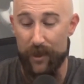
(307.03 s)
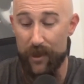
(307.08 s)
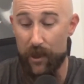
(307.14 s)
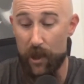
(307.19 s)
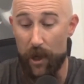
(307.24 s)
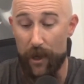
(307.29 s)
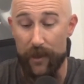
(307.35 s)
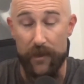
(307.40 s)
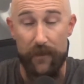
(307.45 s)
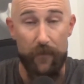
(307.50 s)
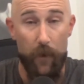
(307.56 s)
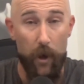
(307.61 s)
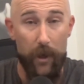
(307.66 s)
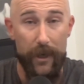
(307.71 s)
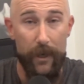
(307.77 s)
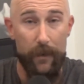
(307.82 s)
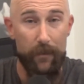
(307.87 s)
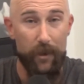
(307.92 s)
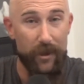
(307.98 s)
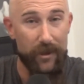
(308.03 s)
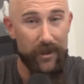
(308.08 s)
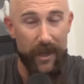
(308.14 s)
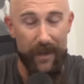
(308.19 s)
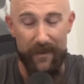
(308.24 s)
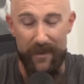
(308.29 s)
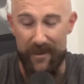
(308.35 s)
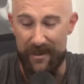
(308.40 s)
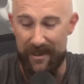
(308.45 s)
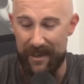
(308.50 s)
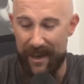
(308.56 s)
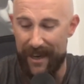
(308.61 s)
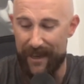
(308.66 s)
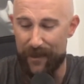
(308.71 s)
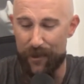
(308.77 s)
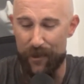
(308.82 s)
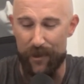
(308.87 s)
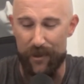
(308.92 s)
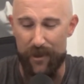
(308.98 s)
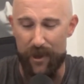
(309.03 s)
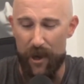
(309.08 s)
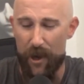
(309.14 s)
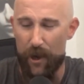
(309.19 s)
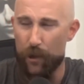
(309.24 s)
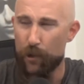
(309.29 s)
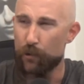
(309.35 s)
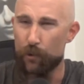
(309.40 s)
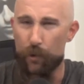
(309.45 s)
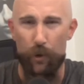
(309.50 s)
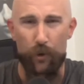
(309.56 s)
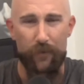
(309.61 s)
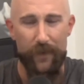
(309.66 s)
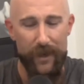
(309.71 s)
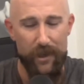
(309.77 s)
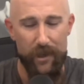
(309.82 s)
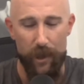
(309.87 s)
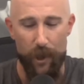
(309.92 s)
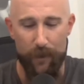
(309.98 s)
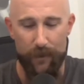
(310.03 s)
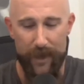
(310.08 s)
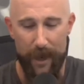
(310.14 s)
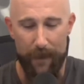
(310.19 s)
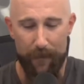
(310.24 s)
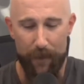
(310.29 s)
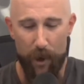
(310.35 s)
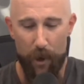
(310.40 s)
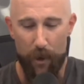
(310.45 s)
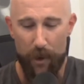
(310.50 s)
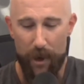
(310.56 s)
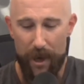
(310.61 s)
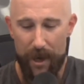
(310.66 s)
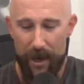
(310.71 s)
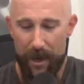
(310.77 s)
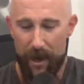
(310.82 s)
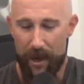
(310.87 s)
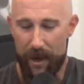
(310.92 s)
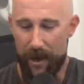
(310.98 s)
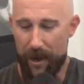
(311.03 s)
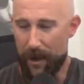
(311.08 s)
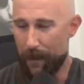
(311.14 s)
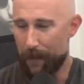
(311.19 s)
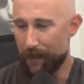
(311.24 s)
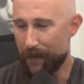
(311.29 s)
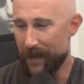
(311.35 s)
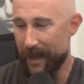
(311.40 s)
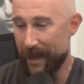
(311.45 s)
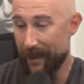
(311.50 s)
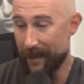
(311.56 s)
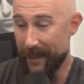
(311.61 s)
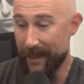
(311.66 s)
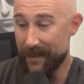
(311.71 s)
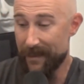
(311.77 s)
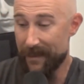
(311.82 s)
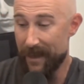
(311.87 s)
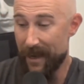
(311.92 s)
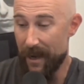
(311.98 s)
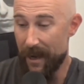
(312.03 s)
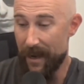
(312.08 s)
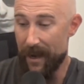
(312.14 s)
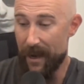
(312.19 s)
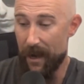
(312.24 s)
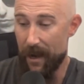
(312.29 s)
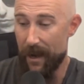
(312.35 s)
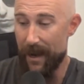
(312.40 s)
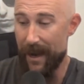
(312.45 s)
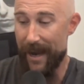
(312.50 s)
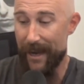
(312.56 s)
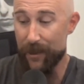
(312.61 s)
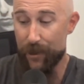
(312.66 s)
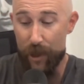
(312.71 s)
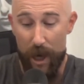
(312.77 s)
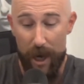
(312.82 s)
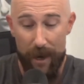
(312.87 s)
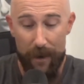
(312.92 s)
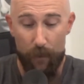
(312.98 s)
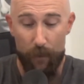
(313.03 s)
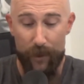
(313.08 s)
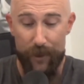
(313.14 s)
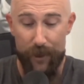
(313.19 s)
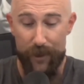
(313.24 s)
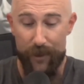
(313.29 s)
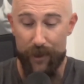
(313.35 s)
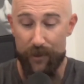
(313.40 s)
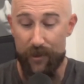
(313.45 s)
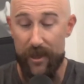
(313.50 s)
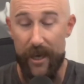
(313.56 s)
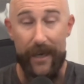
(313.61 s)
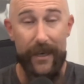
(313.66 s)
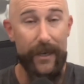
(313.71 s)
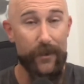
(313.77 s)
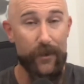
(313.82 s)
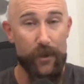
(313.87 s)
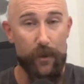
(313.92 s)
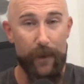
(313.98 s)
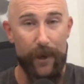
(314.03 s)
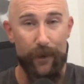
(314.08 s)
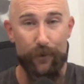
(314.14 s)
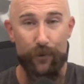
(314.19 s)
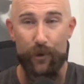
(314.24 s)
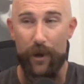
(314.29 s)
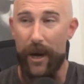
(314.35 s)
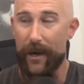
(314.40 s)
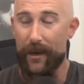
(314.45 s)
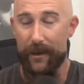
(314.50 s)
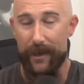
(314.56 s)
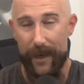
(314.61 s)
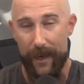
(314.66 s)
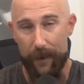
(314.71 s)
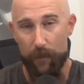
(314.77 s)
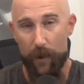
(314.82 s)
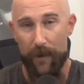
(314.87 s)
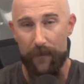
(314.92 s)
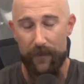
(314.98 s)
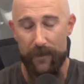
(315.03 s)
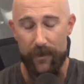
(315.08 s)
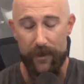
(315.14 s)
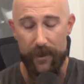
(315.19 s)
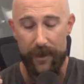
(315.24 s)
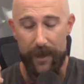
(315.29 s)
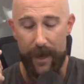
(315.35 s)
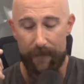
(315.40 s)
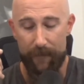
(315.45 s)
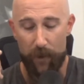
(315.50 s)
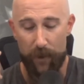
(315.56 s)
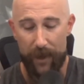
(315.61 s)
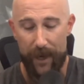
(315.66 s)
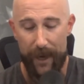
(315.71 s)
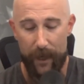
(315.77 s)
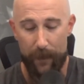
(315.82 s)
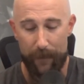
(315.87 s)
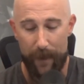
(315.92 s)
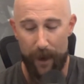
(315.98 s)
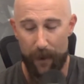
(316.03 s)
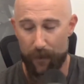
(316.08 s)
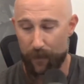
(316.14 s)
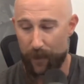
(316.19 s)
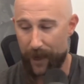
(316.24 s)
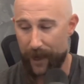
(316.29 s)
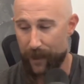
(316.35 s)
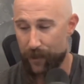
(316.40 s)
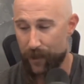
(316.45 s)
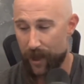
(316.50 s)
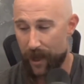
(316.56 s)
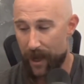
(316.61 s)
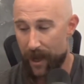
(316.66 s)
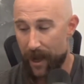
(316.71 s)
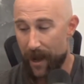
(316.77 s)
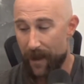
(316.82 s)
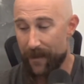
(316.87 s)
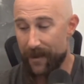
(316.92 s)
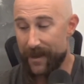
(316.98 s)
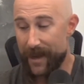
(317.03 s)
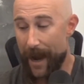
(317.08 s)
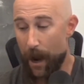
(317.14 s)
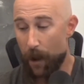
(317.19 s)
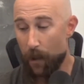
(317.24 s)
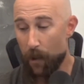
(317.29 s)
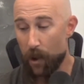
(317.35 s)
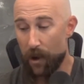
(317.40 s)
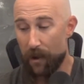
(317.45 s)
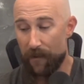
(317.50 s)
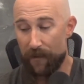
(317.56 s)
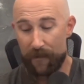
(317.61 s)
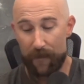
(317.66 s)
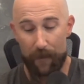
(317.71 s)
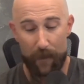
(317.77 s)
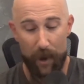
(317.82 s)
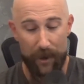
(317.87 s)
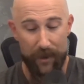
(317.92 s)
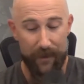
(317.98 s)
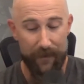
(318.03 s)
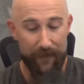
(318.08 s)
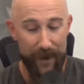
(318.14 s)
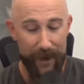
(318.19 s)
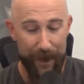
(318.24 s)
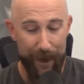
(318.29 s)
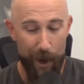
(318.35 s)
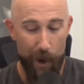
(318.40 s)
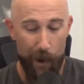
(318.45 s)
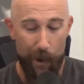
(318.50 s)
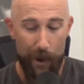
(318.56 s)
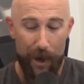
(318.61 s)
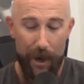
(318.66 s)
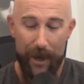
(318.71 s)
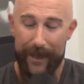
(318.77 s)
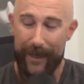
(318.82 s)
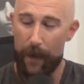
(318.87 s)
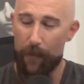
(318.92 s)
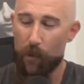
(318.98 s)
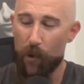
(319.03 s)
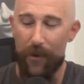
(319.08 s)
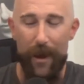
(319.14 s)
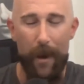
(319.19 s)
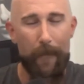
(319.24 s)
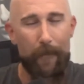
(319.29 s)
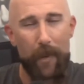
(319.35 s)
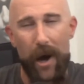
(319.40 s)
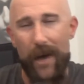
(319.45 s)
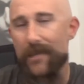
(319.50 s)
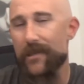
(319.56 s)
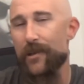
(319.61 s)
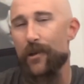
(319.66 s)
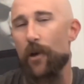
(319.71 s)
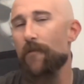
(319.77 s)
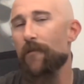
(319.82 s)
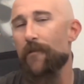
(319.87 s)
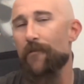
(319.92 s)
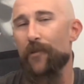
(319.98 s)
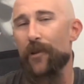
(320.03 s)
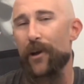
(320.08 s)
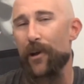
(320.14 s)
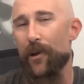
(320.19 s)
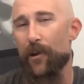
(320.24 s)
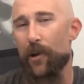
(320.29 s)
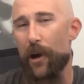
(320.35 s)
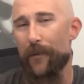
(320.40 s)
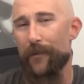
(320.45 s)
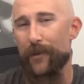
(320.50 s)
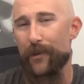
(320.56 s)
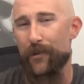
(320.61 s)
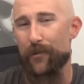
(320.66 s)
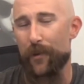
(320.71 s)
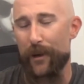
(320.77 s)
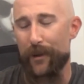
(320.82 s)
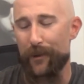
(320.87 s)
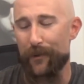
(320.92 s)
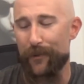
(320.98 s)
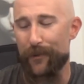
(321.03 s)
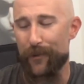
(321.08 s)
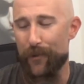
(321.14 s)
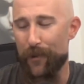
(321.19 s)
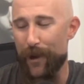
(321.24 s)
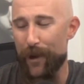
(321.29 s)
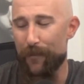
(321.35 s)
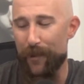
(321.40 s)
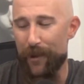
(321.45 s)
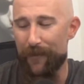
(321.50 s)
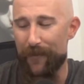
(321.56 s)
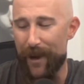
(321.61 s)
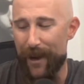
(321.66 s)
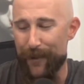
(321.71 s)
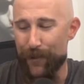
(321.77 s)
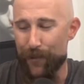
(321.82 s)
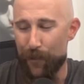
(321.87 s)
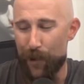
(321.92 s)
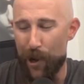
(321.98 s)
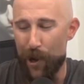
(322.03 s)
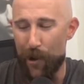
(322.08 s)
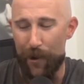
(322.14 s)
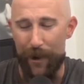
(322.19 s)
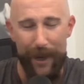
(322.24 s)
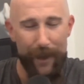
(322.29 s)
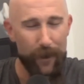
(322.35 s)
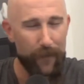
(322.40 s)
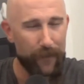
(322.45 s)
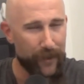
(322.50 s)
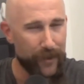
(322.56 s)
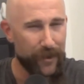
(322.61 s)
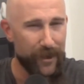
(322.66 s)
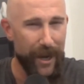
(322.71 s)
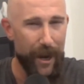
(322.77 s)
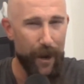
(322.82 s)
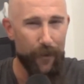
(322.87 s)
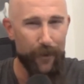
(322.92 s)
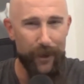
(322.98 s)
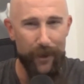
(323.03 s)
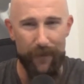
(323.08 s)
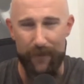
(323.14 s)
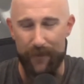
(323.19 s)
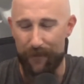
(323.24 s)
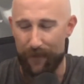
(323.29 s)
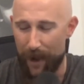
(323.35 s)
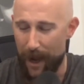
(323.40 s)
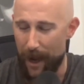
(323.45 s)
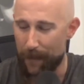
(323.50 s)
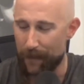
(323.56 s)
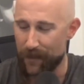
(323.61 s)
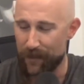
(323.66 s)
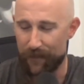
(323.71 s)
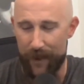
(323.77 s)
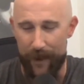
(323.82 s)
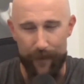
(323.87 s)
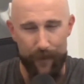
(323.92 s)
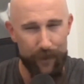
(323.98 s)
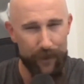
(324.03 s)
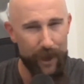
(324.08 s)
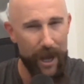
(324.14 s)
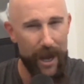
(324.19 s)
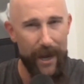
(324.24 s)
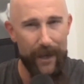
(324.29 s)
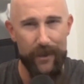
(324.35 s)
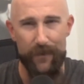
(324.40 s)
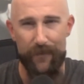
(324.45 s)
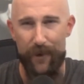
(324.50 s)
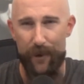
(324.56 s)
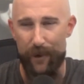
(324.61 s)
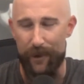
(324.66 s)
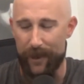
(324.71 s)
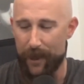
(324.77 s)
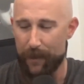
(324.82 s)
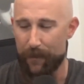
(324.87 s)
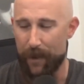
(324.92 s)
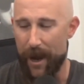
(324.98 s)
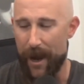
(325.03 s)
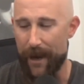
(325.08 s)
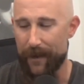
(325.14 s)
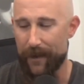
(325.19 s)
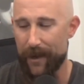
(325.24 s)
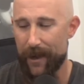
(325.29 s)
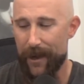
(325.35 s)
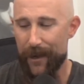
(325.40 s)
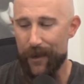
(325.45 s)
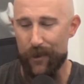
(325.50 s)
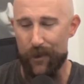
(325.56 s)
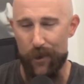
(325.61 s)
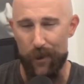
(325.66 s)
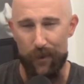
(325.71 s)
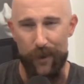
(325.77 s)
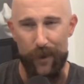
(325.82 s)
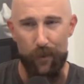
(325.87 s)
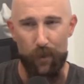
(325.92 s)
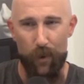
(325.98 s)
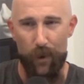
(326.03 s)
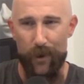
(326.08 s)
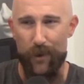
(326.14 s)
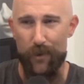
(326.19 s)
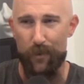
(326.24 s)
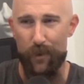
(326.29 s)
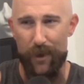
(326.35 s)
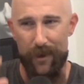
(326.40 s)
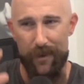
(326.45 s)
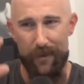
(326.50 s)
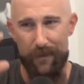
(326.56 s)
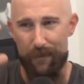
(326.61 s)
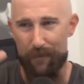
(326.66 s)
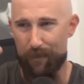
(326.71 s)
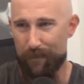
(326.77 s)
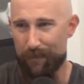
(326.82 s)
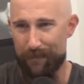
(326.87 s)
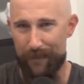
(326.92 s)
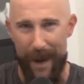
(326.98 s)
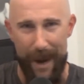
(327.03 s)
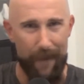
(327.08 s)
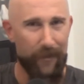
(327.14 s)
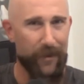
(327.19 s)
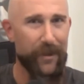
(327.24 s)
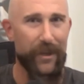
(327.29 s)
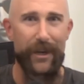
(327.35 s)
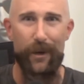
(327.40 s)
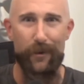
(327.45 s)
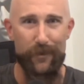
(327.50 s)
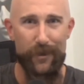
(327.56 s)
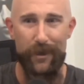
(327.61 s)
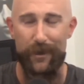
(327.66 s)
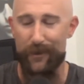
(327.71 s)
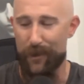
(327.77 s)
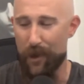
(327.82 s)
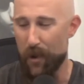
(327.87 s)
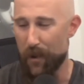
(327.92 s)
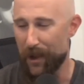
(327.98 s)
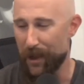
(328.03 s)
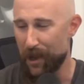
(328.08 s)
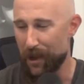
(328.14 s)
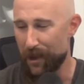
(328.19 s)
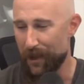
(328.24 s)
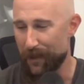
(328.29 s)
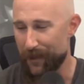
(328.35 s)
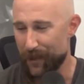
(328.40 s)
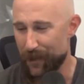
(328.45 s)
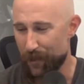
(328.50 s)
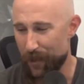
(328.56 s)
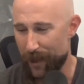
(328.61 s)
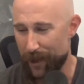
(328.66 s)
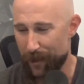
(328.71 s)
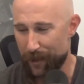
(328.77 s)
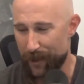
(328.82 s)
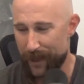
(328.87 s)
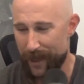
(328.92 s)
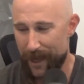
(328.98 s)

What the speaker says: This song is funky, but it's got this nice, just groovy, slow tempo. Leads into Asia, which is your second instrumental track. Again, a reference to that volcanic mountain range. The Tower of Montevideo. Got more of that bossa nova flair on this record. There's quite a bit of that as well. And I love the sound. I love the vibe. It's very relaxed, very laid back. Certainly works with everything else that is going on this record.